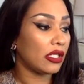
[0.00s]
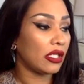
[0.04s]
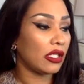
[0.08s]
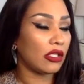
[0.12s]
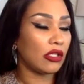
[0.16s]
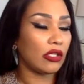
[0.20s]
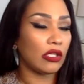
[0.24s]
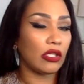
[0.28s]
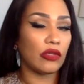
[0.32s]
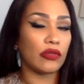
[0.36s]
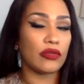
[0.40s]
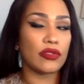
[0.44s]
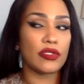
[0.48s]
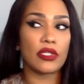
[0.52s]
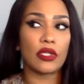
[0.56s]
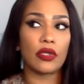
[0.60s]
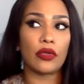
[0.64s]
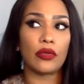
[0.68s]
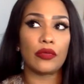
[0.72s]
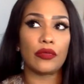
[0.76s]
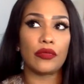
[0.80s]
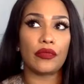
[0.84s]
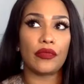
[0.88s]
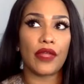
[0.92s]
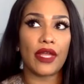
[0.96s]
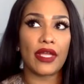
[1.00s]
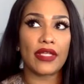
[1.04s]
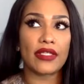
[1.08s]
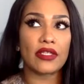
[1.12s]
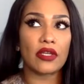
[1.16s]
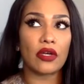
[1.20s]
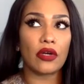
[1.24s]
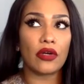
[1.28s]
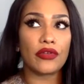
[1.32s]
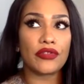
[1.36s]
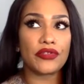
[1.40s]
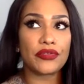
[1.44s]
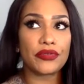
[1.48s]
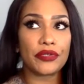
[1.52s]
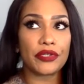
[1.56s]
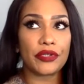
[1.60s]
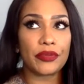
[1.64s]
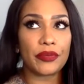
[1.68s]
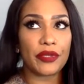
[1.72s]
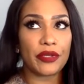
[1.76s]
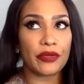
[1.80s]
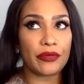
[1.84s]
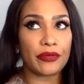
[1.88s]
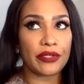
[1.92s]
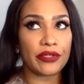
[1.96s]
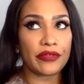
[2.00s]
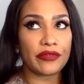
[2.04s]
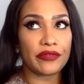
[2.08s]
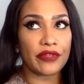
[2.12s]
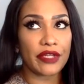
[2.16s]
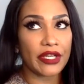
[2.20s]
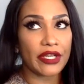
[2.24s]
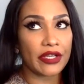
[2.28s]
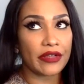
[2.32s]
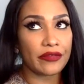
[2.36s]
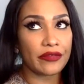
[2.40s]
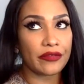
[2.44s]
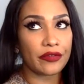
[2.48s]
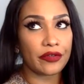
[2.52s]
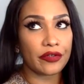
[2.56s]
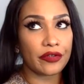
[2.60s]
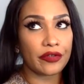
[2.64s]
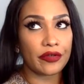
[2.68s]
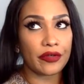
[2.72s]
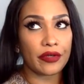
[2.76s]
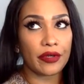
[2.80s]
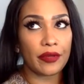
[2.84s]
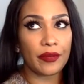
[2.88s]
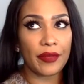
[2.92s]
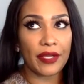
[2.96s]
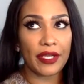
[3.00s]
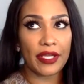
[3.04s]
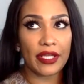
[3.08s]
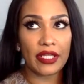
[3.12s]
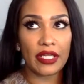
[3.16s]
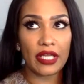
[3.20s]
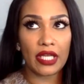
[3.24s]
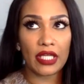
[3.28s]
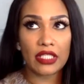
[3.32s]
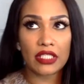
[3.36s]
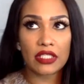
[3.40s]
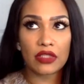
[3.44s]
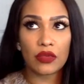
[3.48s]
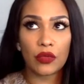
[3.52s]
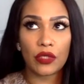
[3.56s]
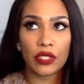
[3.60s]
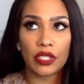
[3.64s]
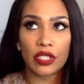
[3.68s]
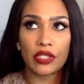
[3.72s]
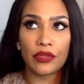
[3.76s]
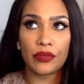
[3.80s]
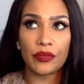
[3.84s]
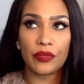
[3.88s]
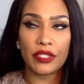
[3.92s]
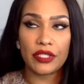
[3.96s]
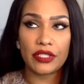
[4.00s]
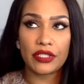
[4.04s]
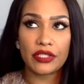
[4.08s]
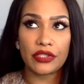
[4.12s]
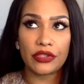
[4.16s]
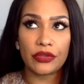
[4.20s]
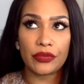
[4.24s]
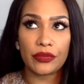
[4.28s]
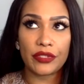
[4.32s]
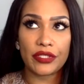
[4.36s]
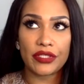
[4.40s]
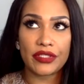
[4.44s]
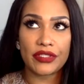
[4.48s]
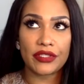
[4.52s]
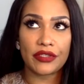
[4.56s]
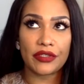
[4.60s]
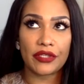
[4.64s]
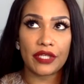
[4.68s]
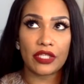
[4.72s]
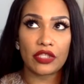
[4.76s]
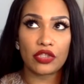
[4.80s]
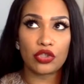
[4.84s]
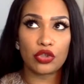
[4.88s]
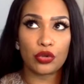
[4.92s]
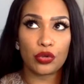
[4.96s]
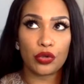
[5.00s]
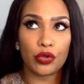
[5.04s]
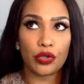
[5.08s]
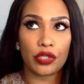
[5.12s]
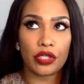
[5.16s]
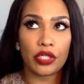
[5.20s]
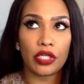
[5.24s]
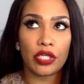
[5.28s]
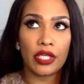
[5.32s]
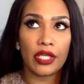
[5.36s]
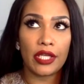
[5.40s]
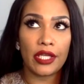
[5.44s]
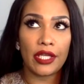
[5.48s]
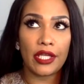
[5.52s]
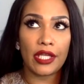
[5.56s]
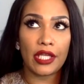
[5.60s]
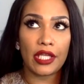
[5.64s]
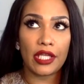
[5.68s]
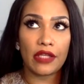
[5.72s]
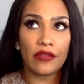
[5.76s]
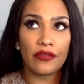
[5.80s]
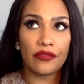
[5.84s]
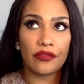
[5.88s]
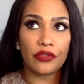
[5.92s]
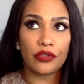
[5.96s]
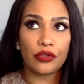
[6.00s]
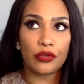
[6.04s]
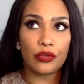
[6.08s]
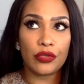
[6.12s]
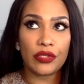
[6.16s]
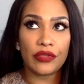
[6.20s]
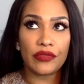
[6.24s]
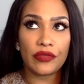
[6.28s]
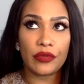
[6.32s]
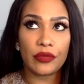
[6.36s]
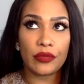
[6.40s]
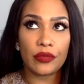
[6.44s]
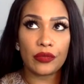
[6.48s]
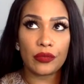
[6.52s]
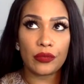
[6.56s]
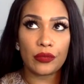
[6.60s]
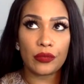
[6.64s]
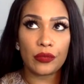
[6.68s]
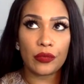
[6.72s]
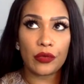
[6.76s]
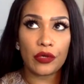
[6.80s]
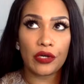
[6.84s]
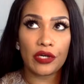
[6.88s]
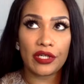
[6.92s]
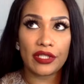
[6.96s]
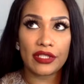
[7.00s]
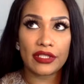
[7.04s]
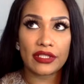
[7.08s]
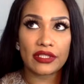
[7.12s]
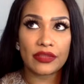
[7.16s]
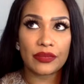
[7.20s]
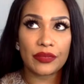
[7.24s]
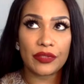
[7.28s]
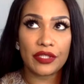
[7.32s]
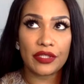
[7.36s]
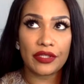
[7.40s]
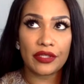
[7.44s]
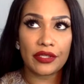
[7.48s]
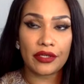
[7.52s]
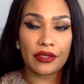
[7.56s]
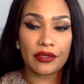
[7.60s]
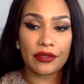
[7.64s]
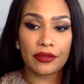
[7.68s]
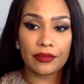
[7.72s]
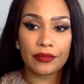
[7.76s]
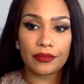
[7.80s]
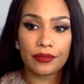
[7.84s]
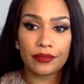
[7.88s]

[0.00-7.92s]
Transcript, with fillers: You know, so that's also going to be a red flag for a man not to want to commit to you, because they're not sure if you even want to be there.